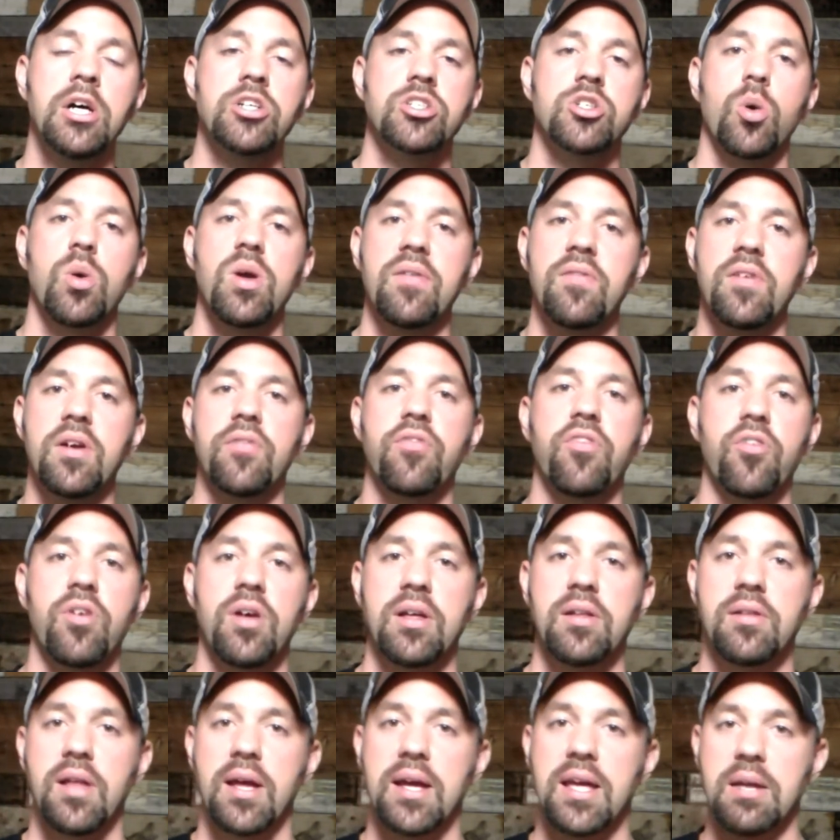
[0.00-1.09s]
So even if,
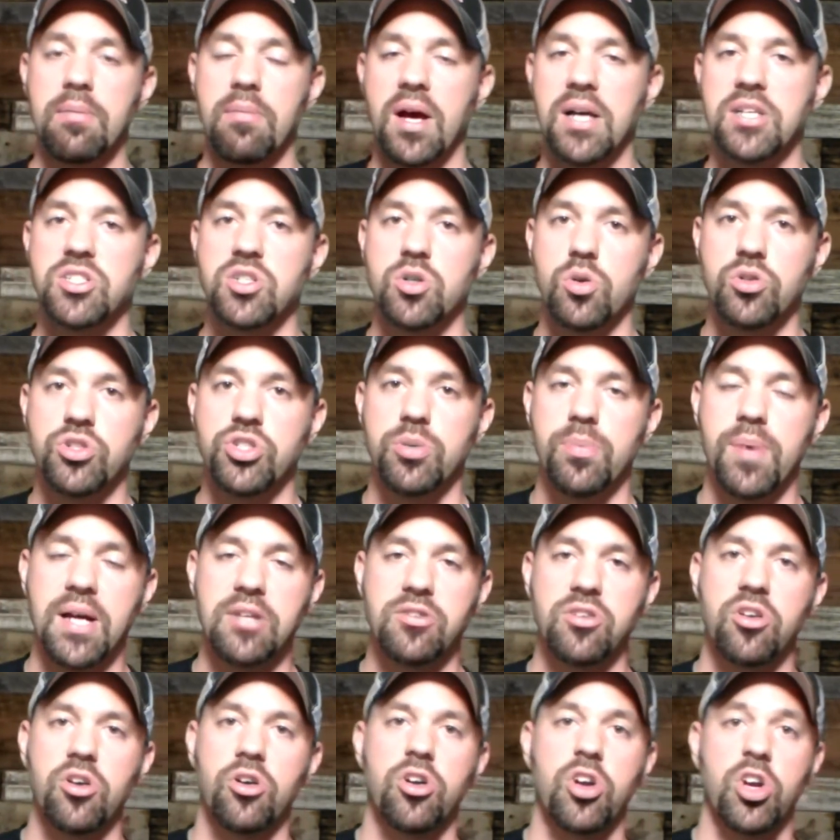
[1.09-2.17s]
like in my stores, you're about
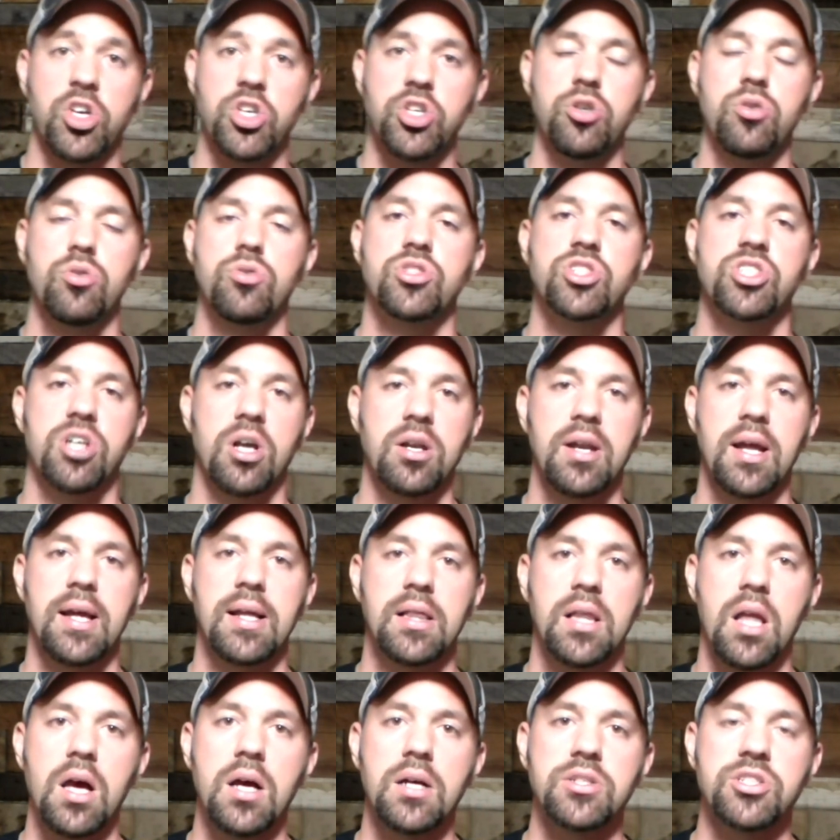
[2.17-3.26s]
to cook a huge Sunday
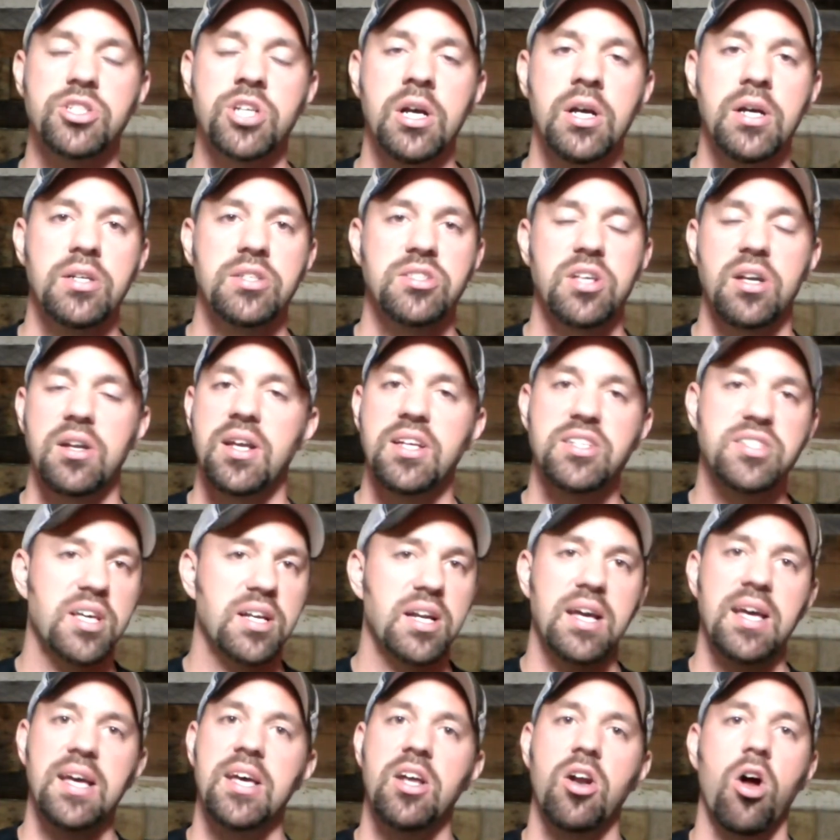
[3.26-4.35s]
lunch, Sunday's
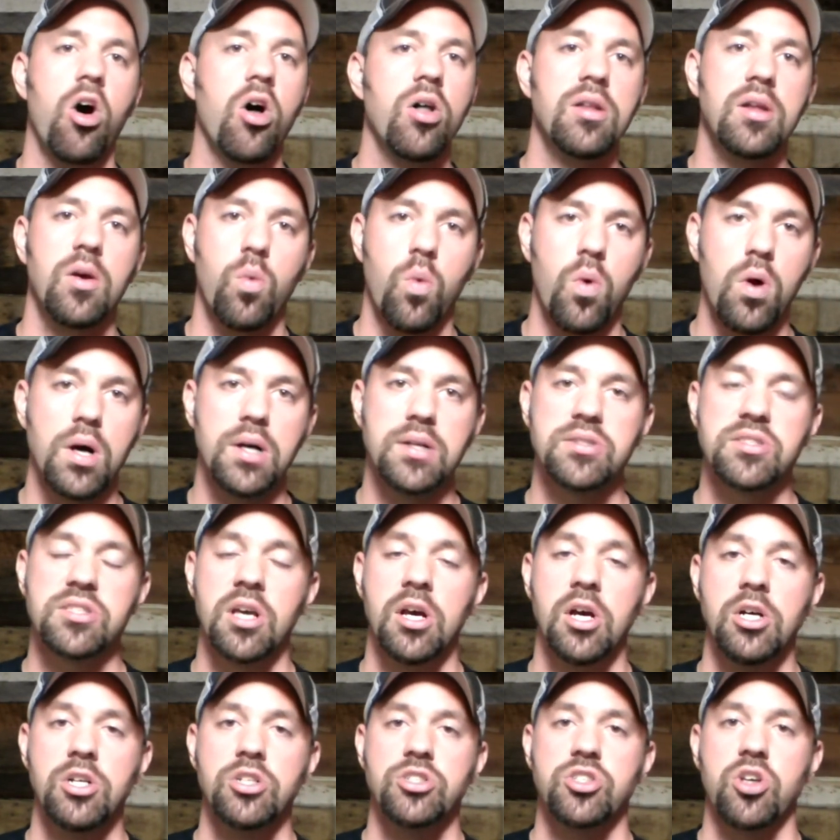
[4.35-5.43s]
going to hit all at once.
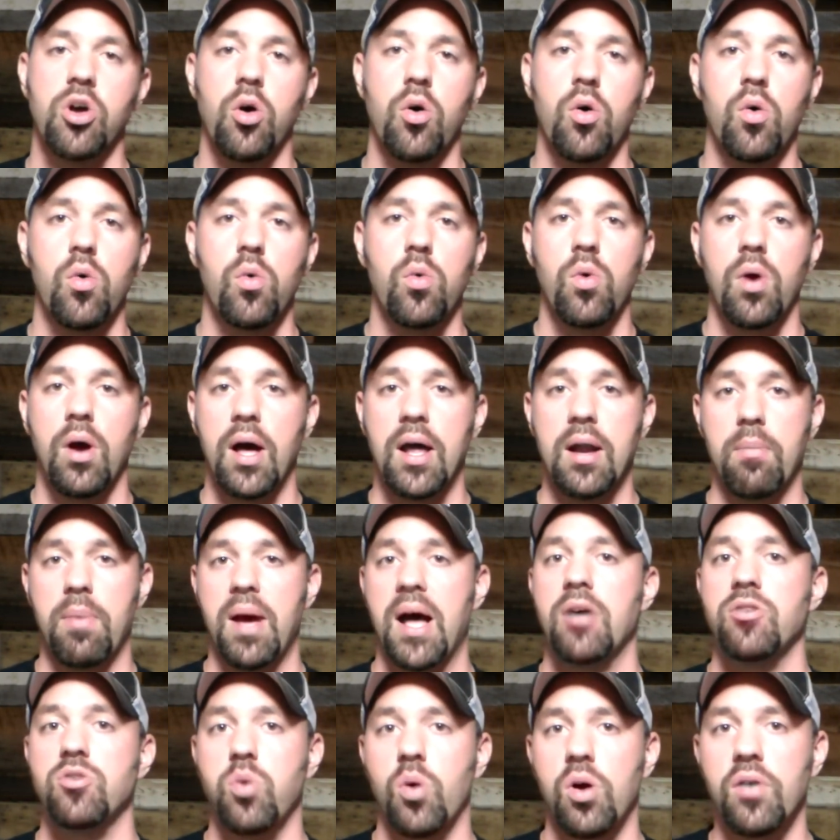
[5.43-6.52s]
So at
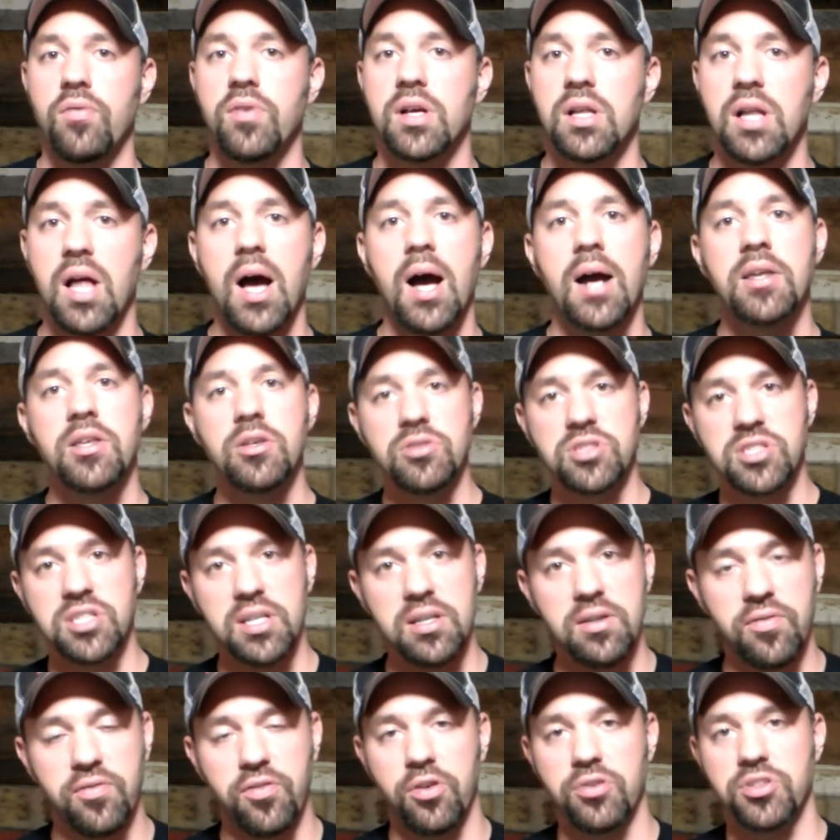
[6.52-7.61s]
about 12 o'clock, you see
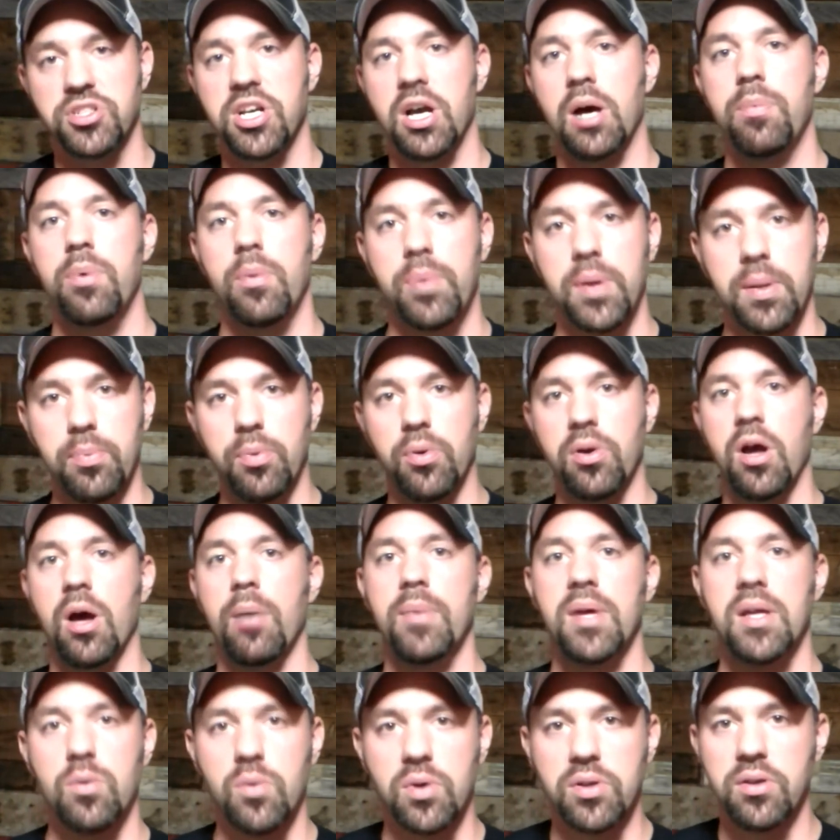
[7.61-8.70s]
the first couple people come
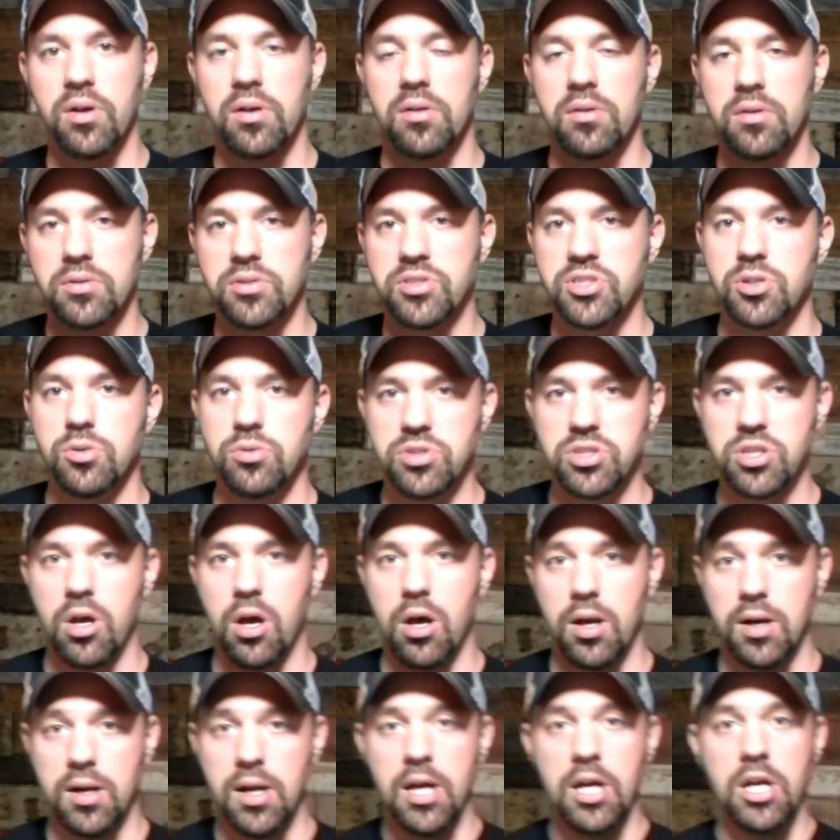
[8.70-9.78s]
in with their little suits
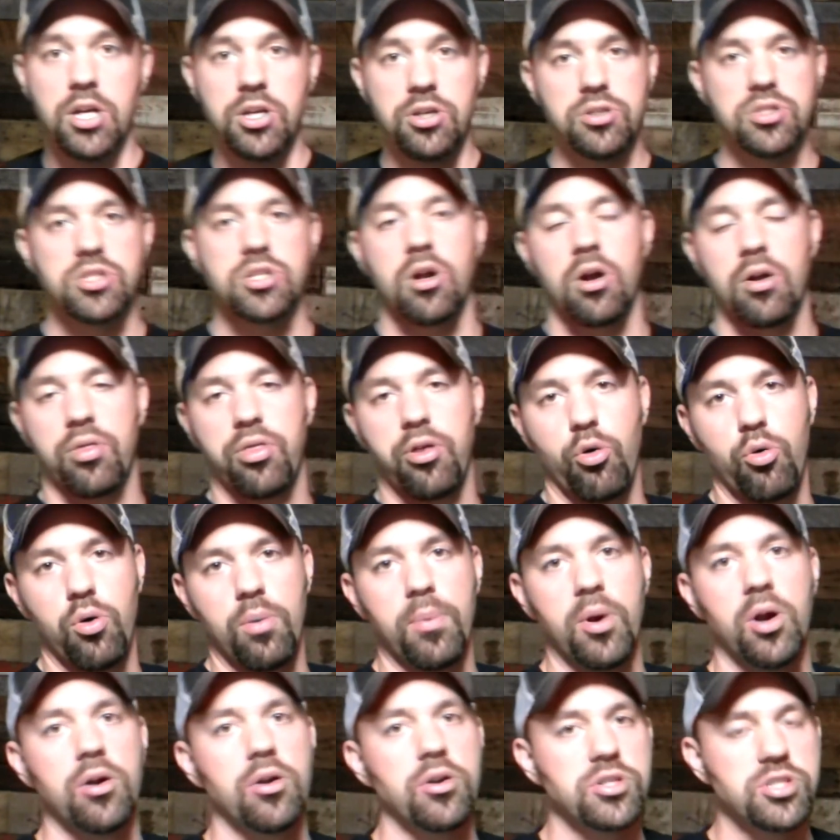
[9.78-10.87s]
on. You start throwing
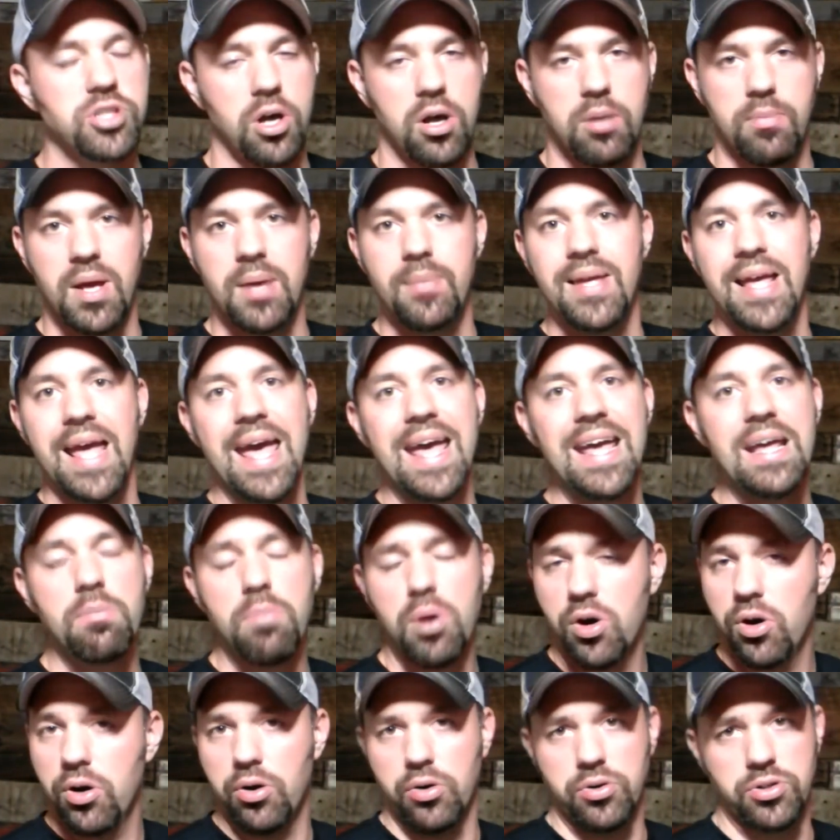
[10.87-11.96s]
burgers on, maybe eight
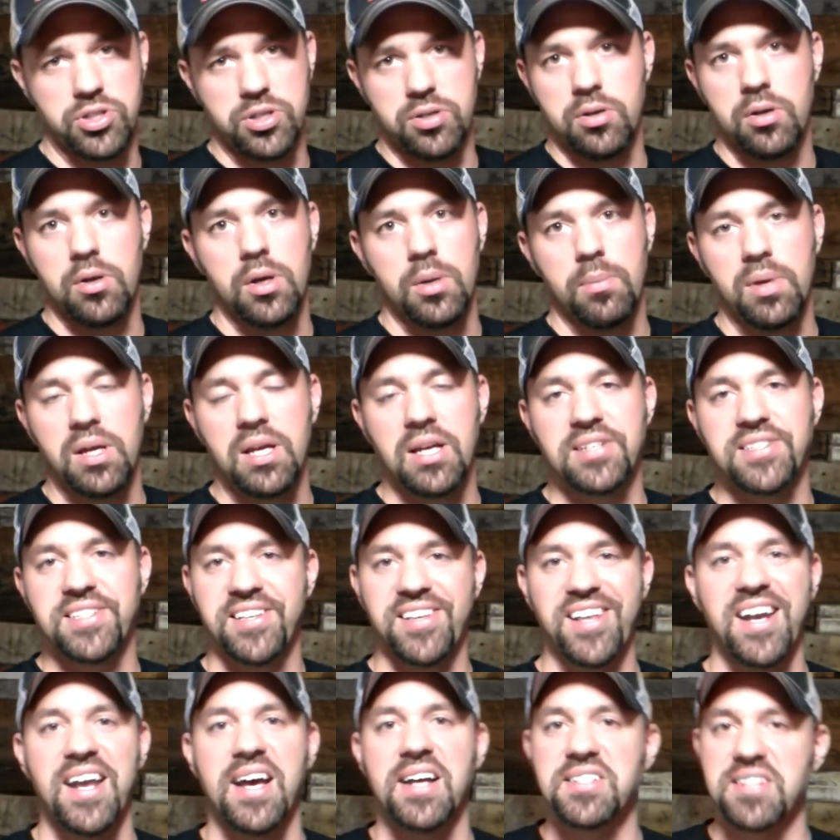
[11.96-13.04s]
burgers because in
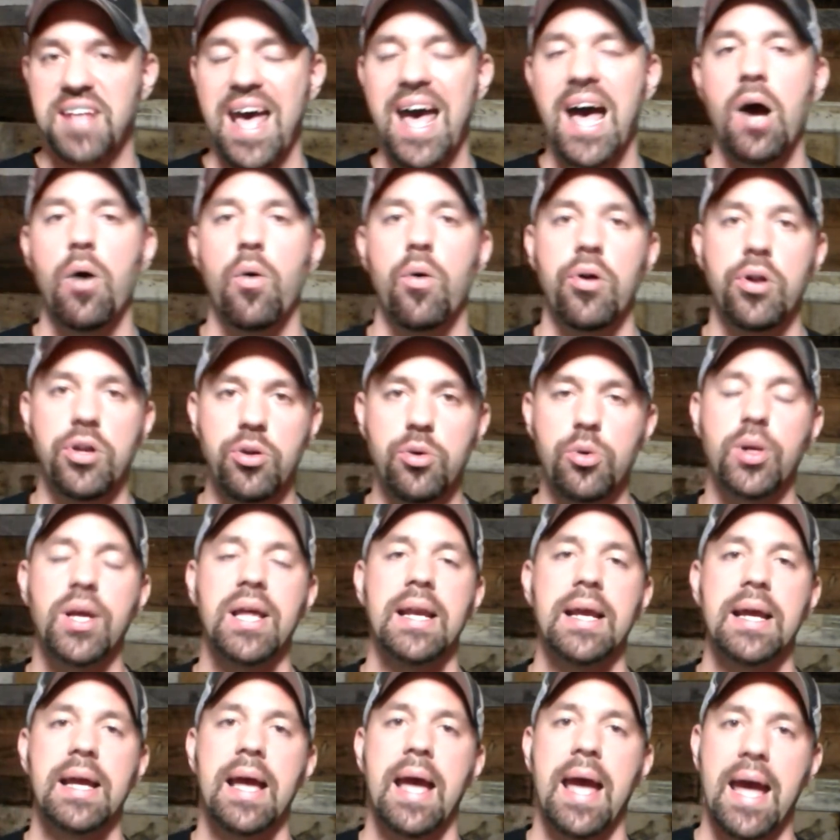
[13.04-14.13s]
the next hour you are
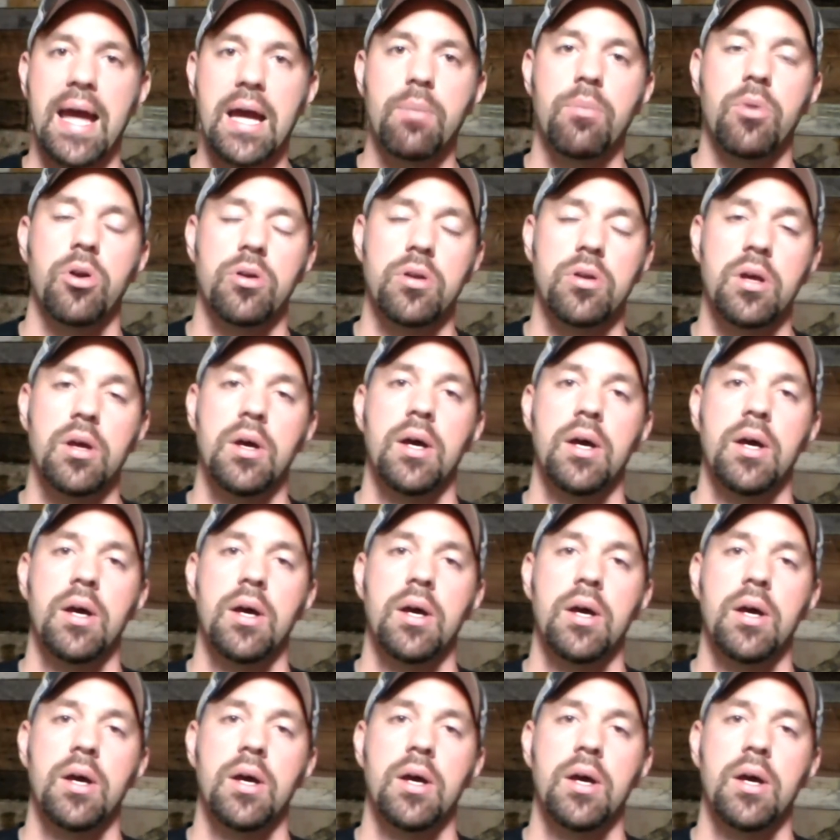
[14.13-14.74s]
going to get hammered.